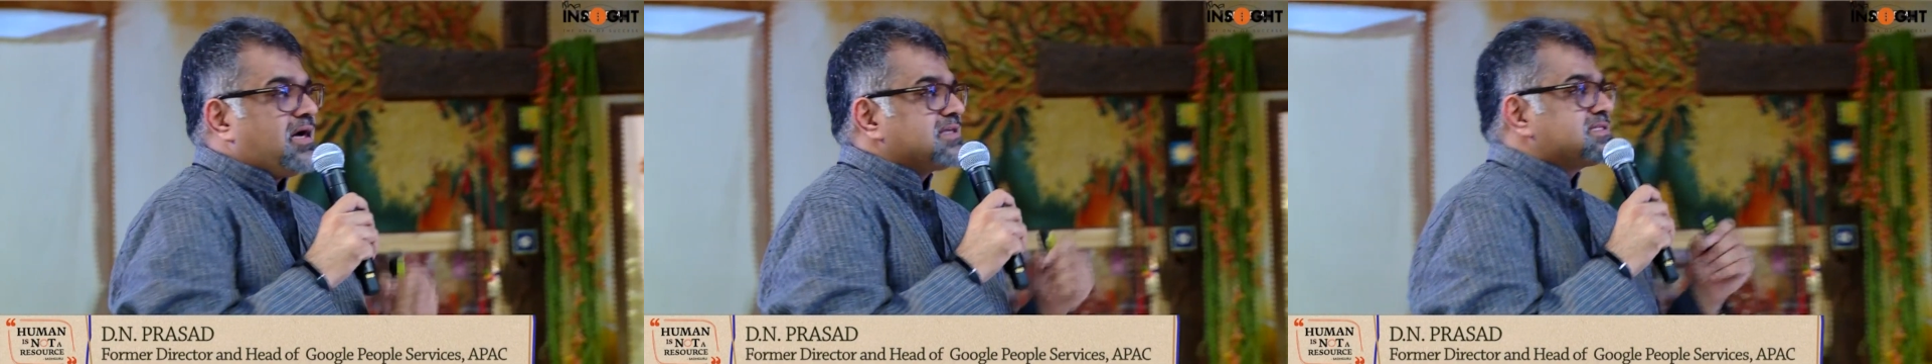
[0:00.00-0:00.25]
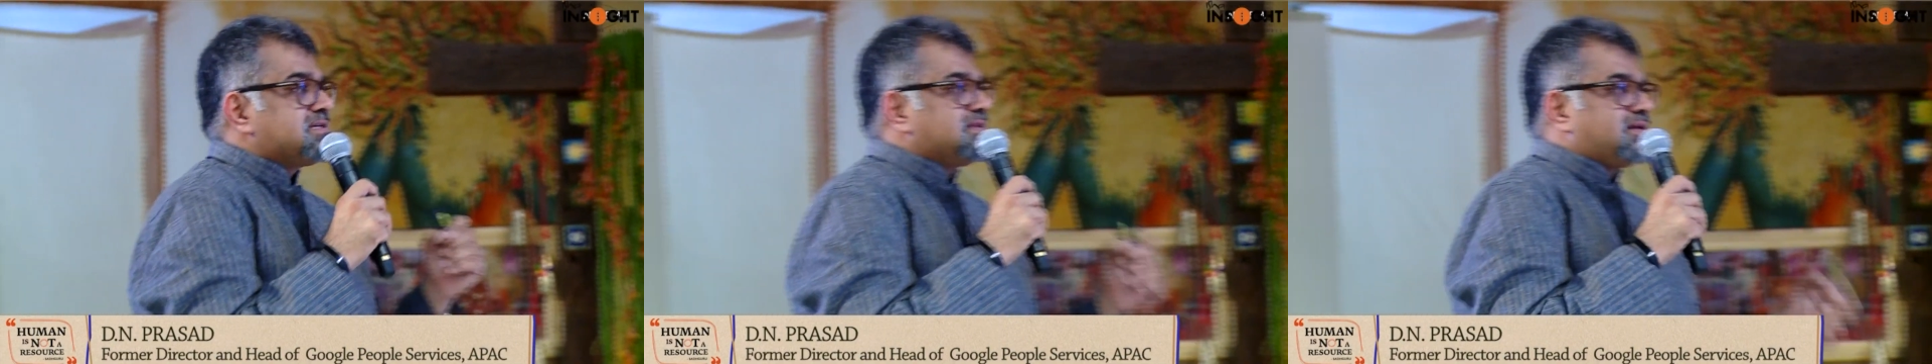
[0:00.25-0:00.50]

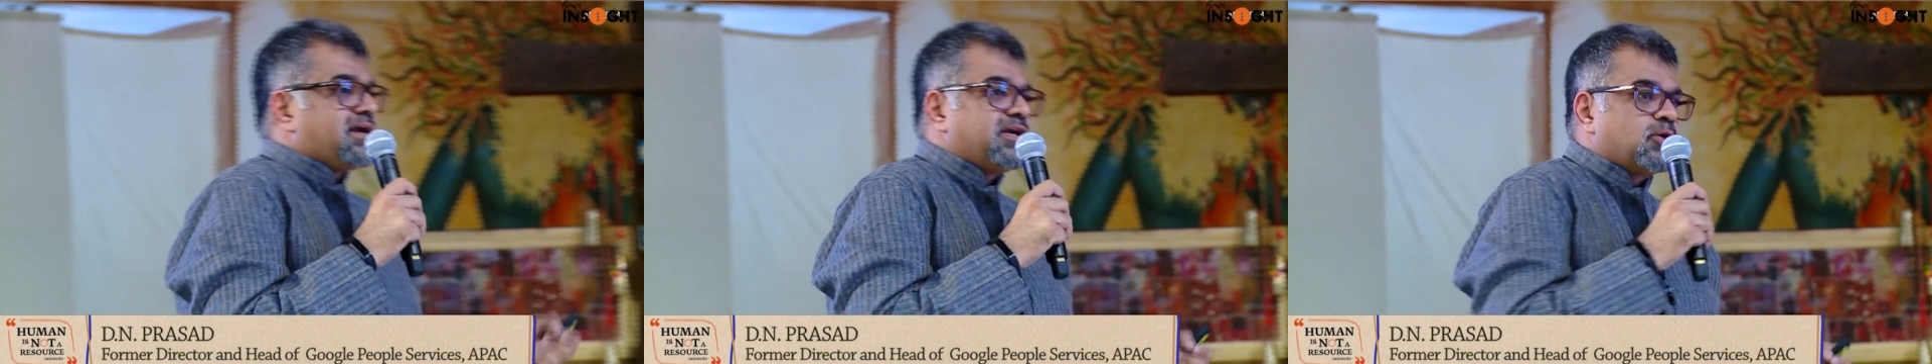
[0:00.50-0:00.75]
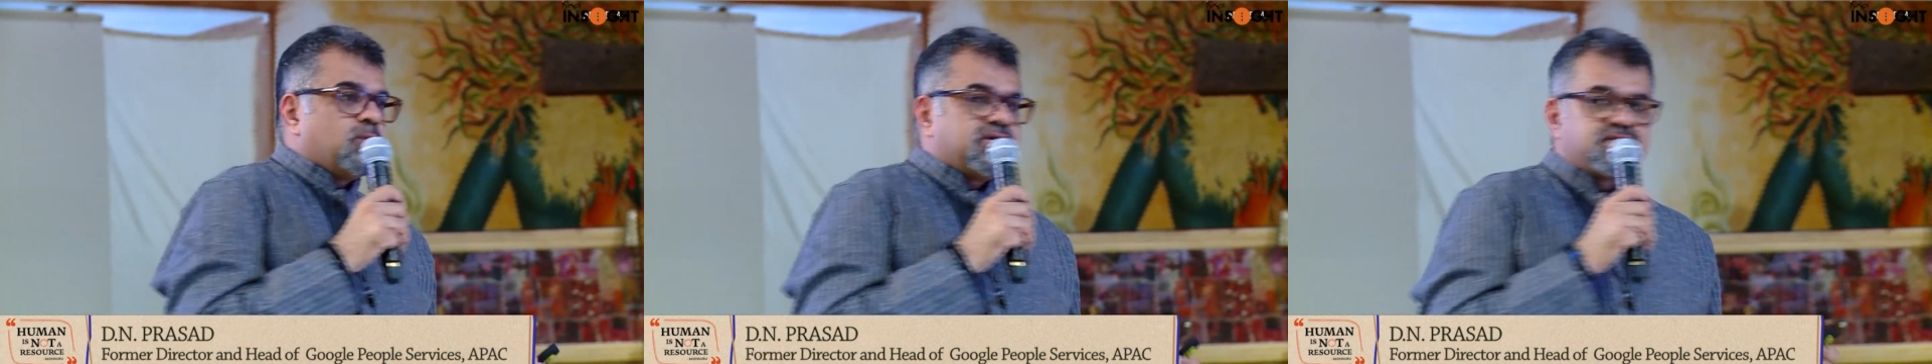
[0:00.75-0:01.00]
asking the right
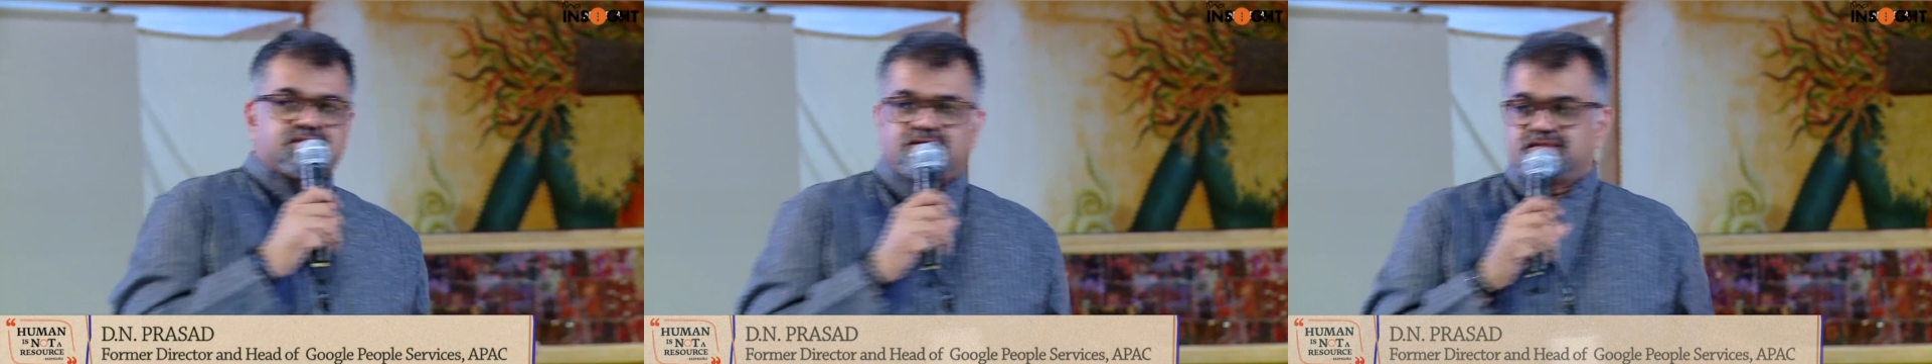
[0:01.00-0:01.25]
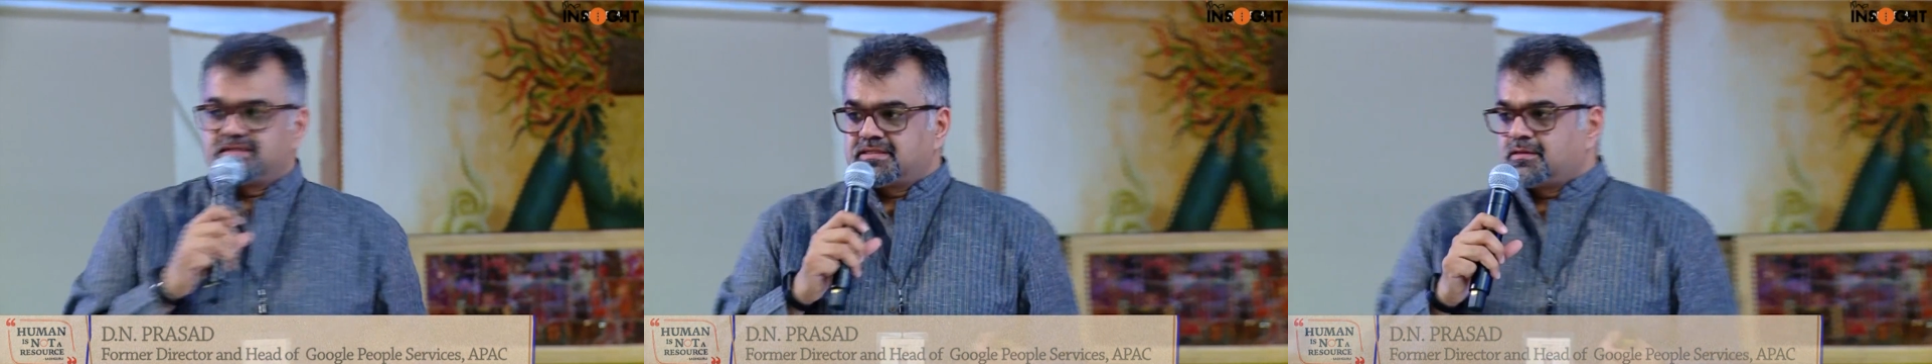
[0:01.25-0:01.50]

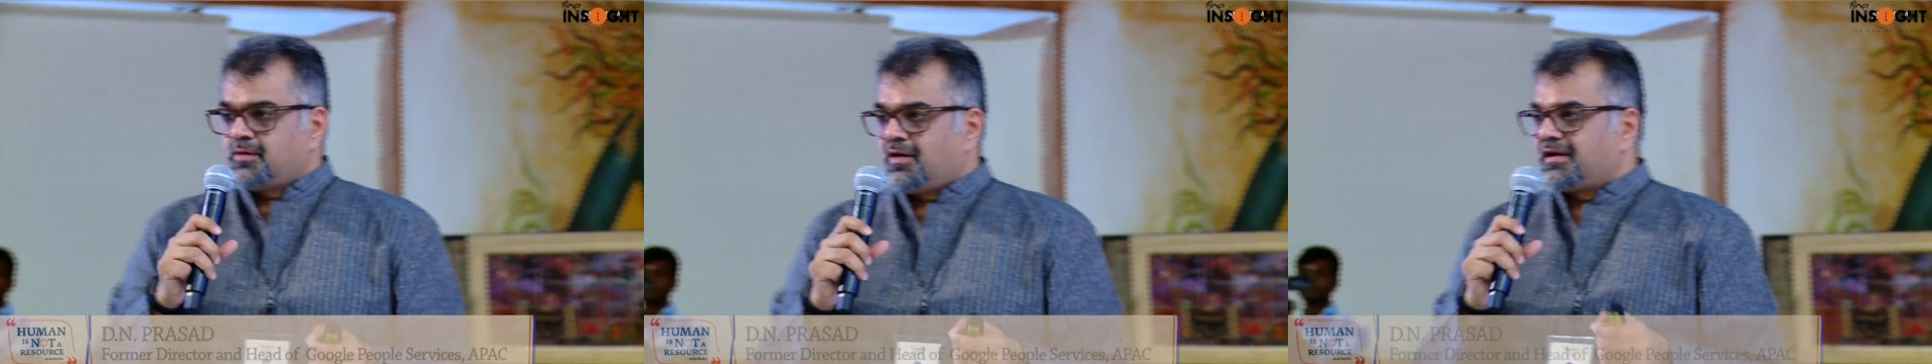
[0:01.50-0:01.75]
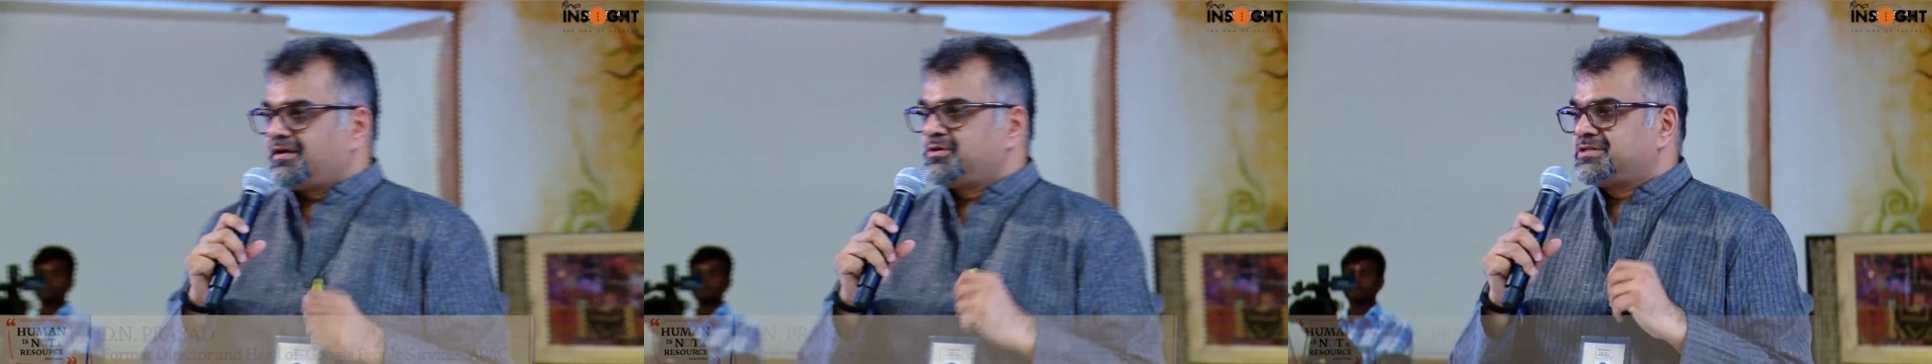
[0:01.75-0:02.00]
questions
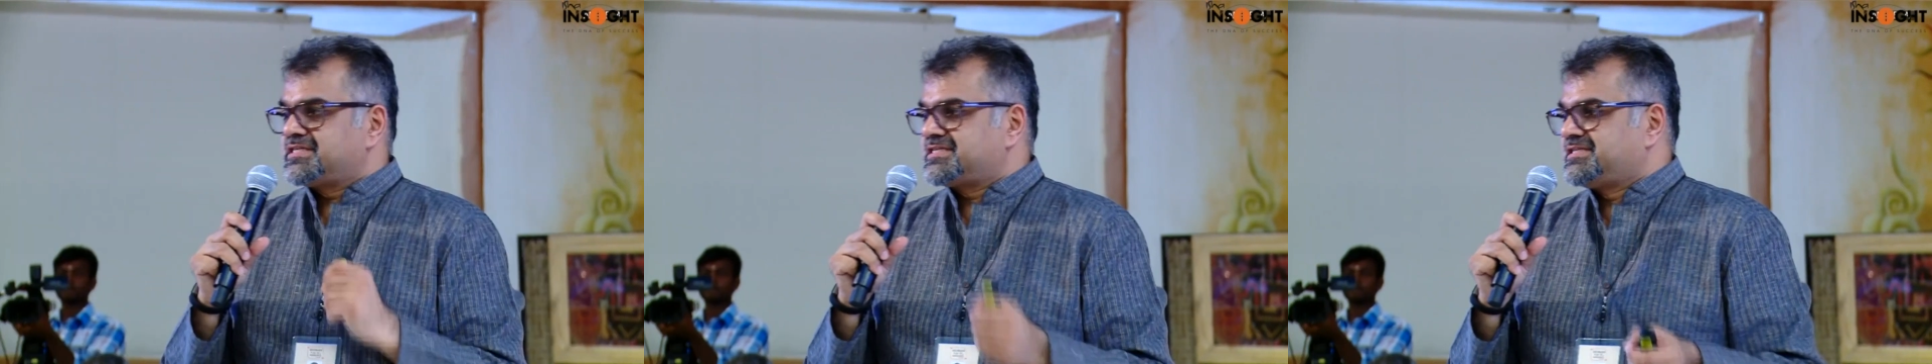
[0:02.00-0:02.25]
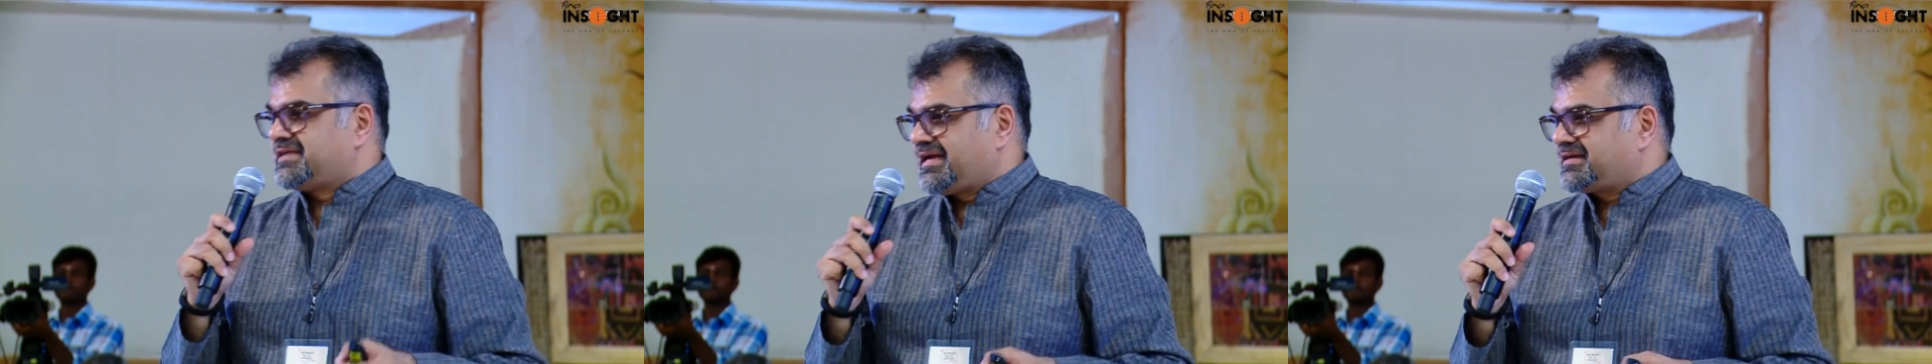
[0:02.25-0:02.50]
or are you just
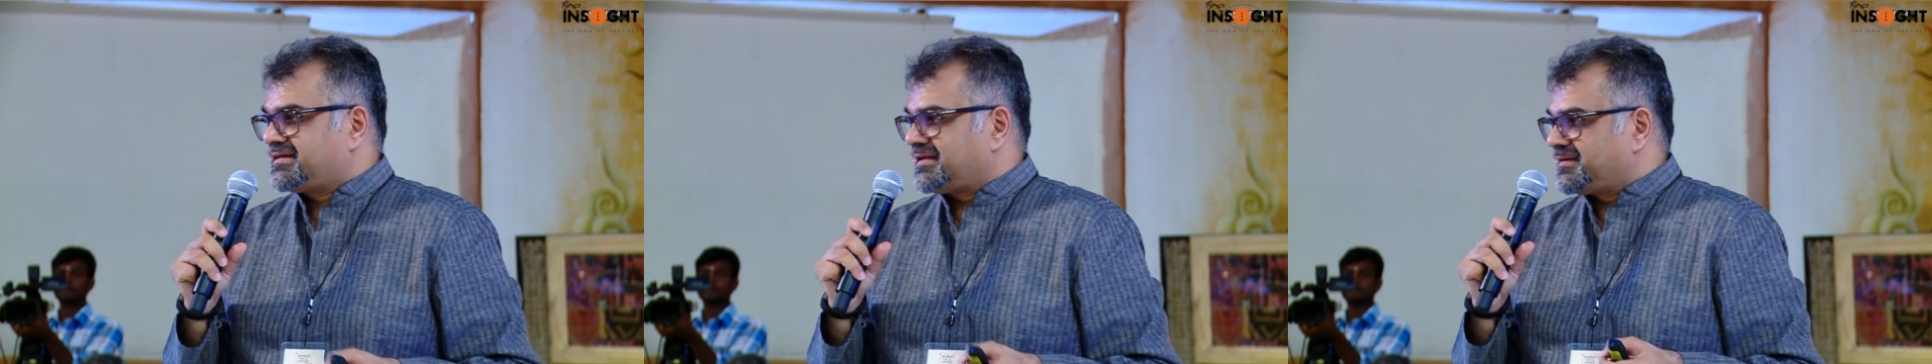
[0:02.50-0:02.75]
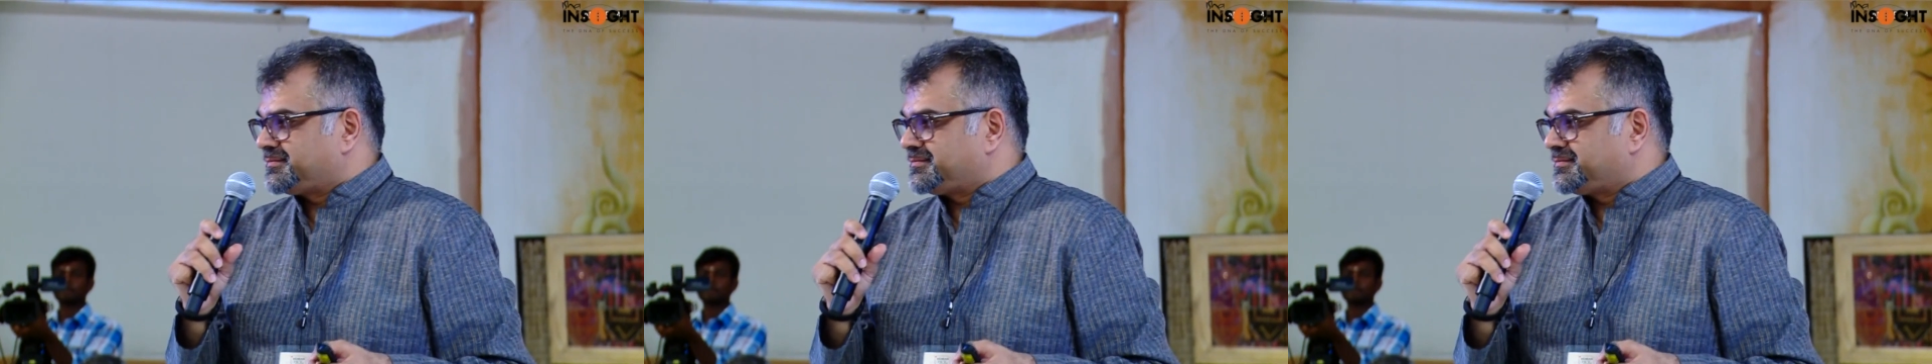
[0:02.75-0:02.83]
directing?